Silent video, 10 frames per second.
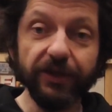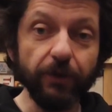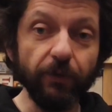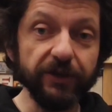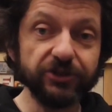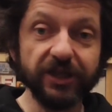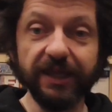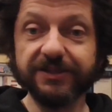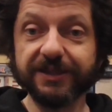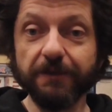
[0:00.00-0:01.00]
in which
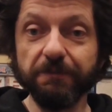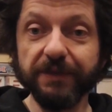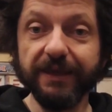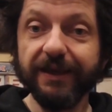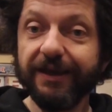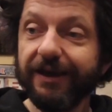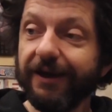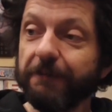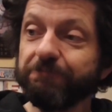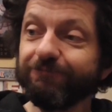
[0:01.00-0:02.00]
kids can be
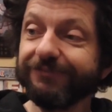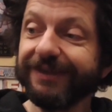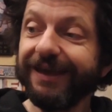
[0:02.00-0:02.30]
um,